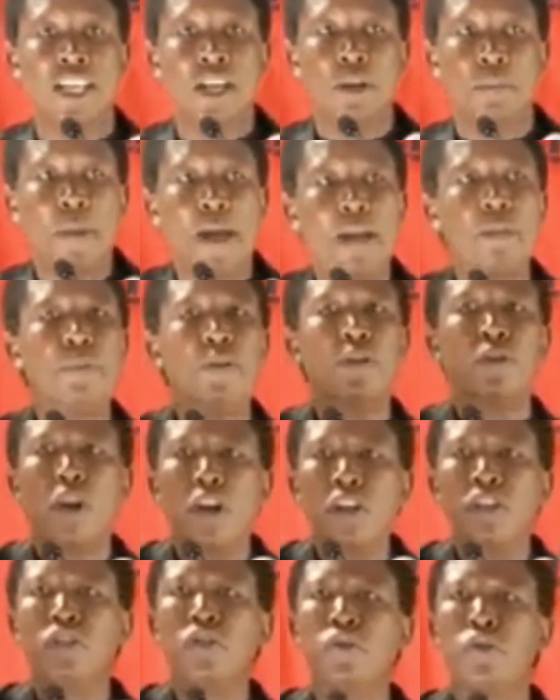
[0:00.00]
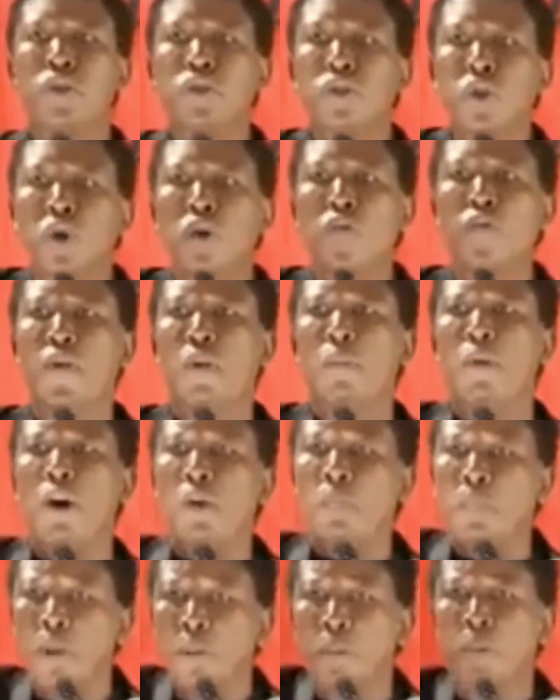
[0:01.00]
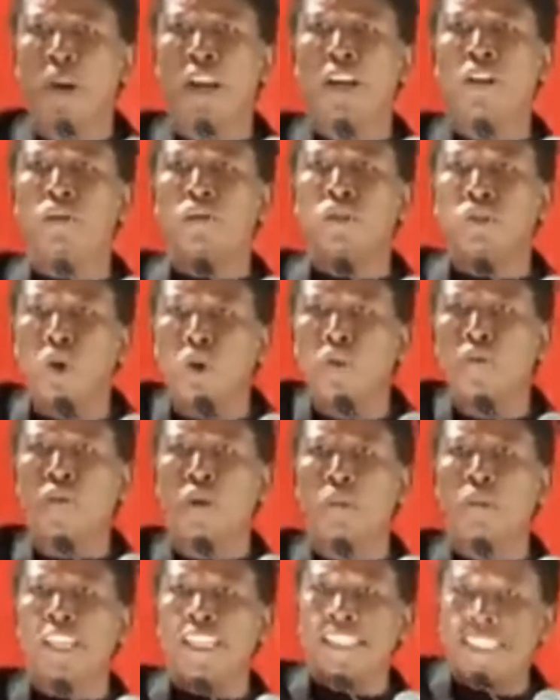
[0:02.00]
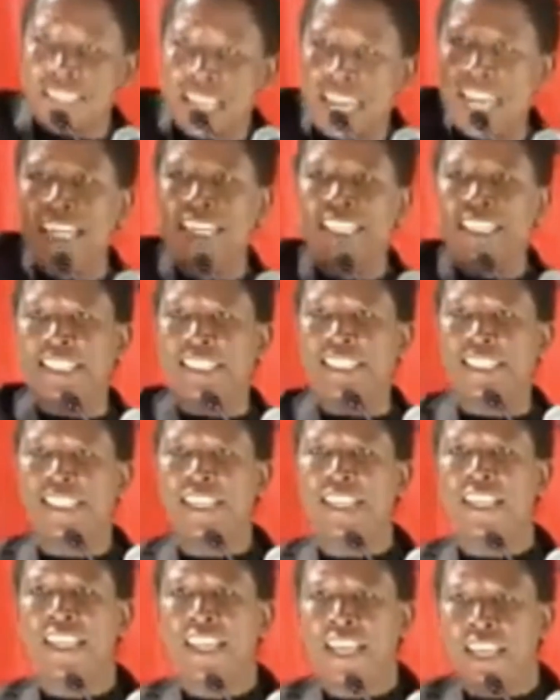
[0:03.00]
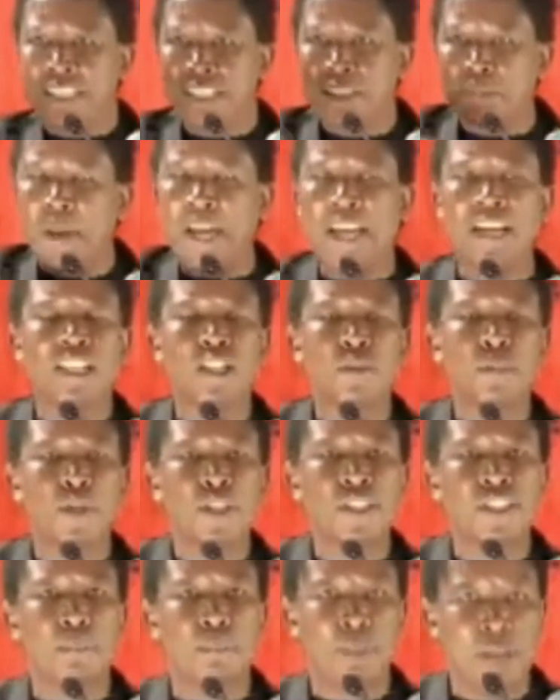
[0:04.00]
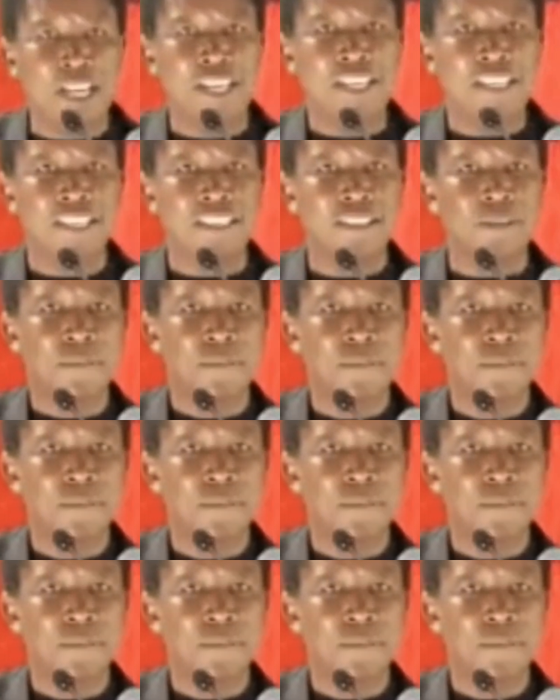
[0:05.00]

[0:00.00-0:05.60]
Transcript: but because you stole from our people and you stole from the state, it is my responsibility.